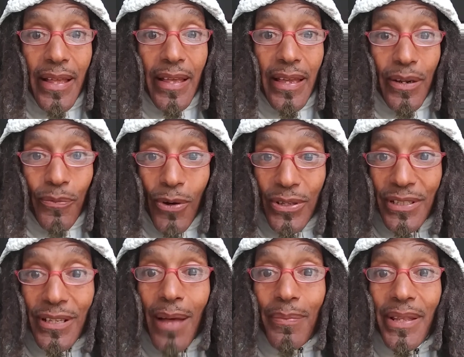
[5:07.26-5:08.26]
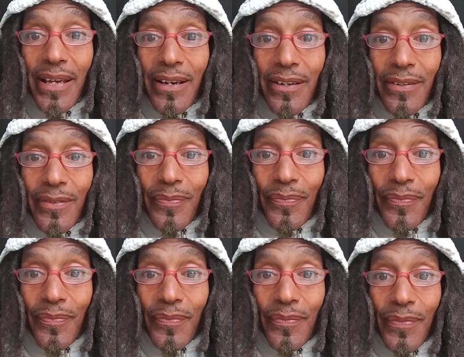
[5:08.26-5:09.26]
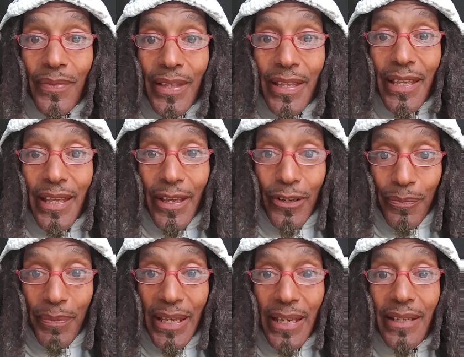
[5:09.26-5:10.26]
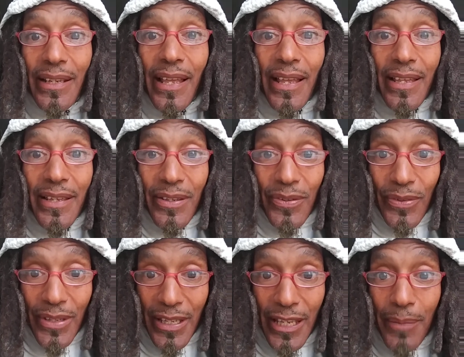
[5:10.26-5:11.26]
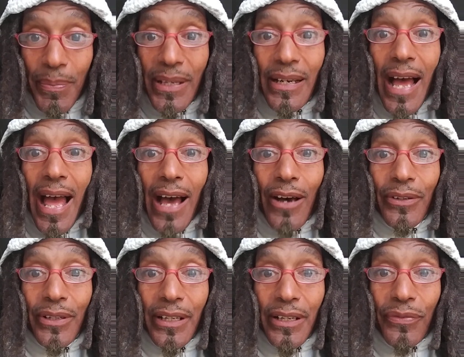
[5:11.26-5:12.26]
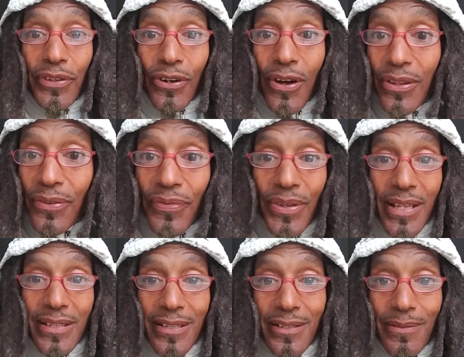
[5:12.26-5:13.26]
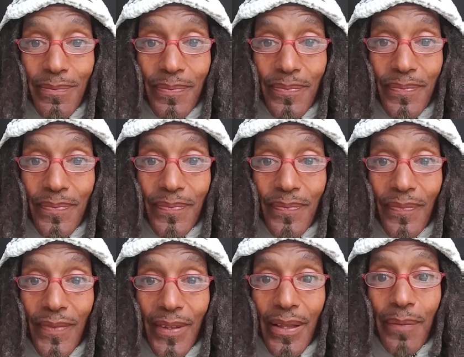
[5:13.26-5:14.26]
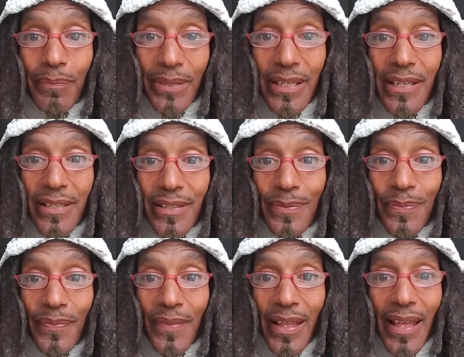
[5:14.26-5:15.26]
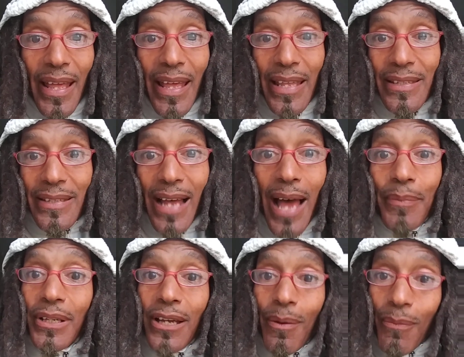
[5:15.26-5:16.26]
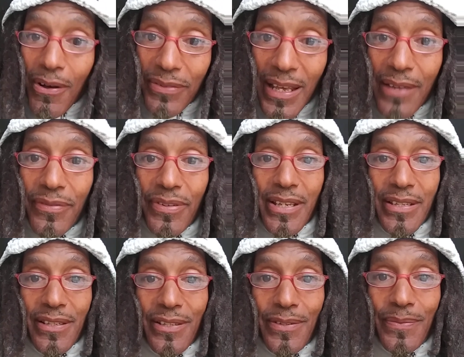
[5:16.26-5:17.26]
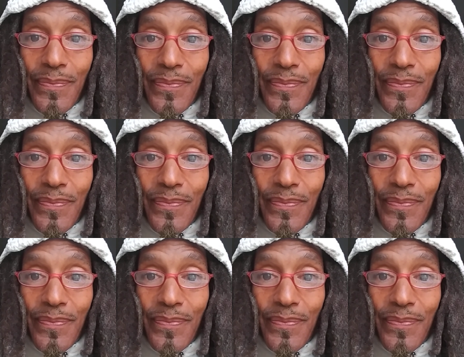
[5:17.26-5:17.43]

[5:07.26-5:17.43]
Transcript: And it won't stop there. It'll mean keeping an eye out. And if you're on the fence, please, it's time to come off that fence.